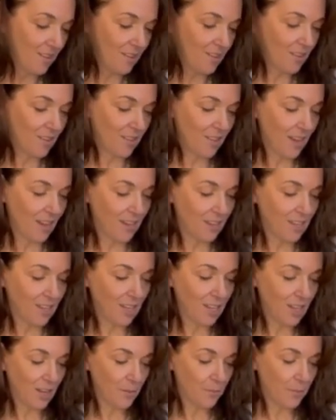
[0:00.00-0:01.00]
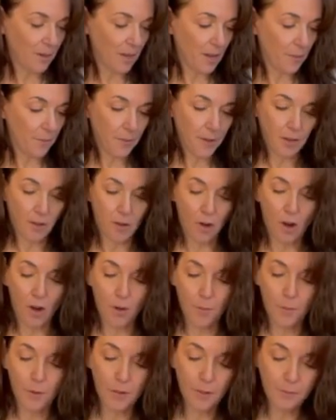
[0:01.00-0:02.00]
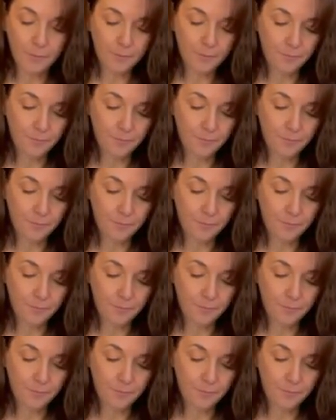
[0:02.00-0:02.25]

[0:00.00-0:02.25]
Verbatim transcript: All that yummy, yummy caramel.